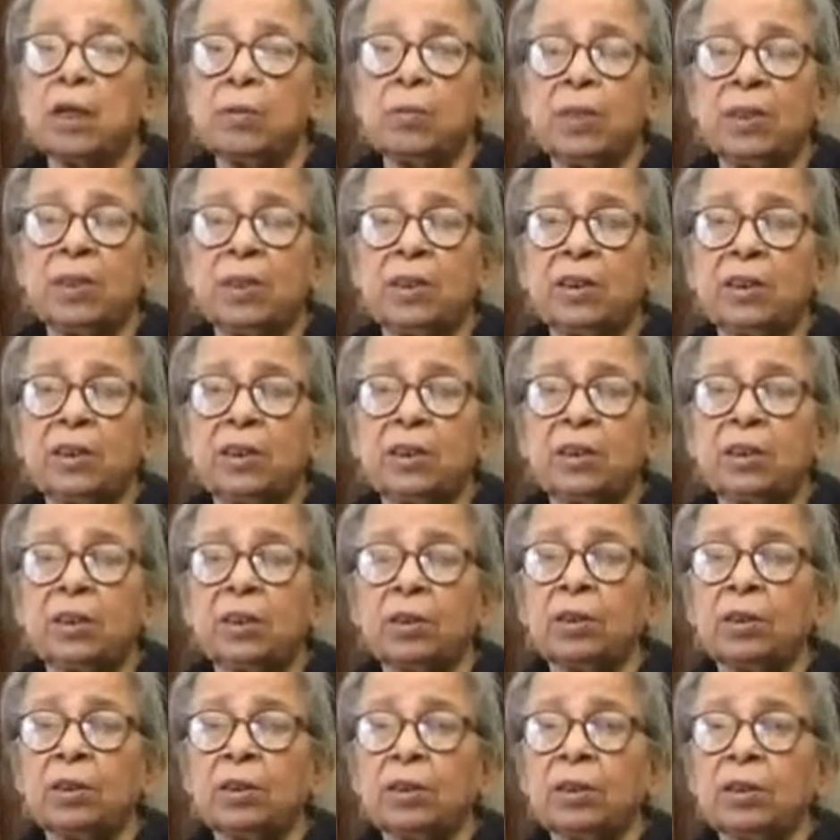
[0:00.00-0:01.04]
tribals
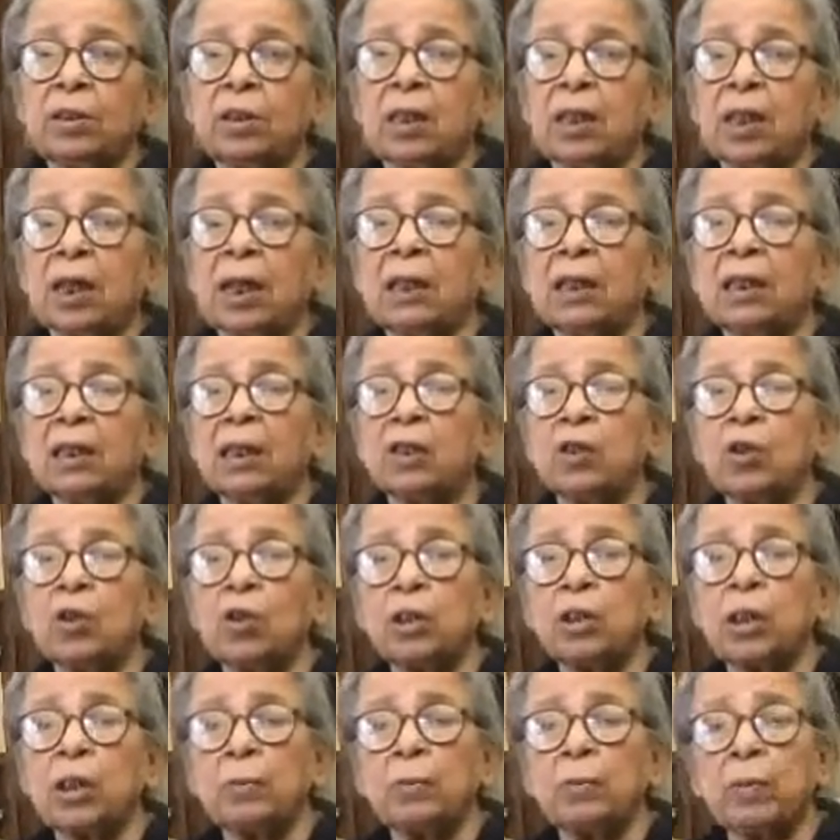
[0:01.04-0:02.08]
and the
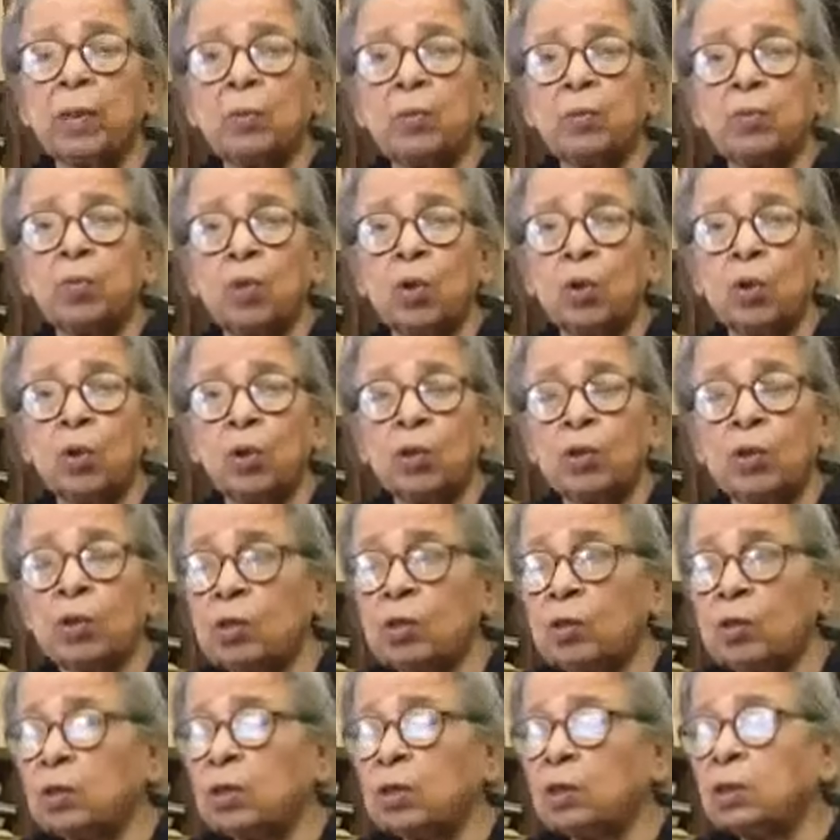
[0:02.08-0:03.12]
non-tribal poor.
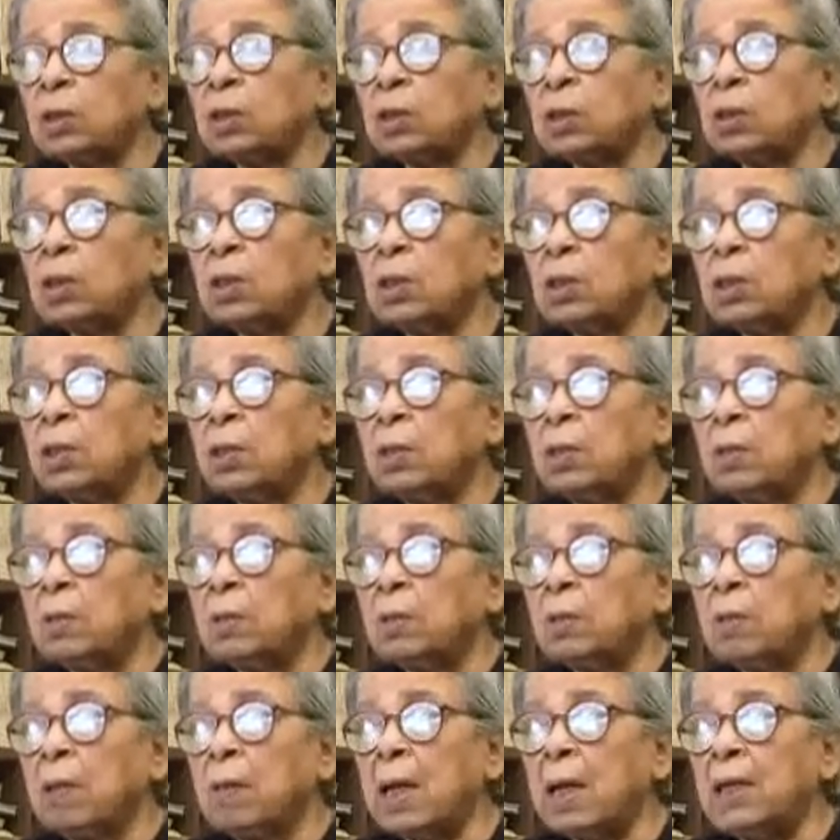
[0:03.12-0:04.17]

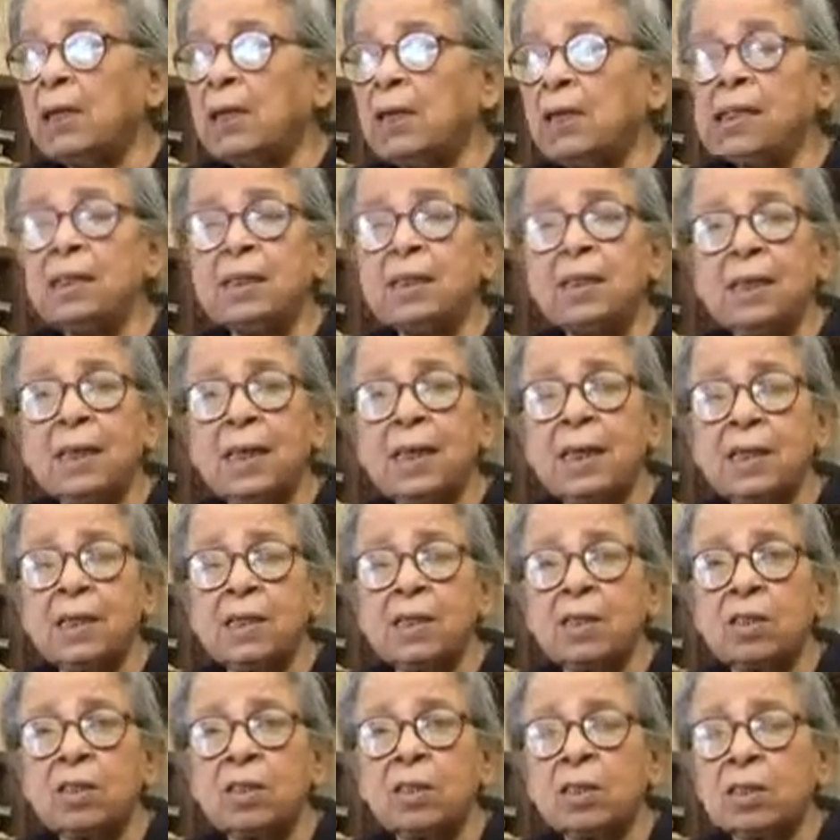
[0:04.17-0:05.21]
My India
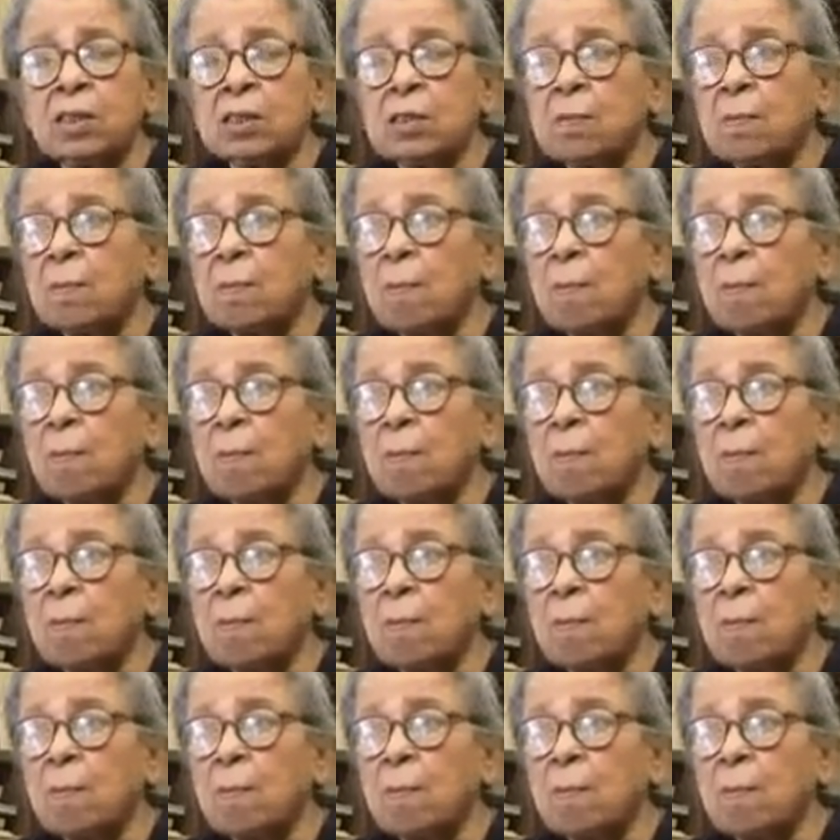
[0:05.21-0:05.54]
is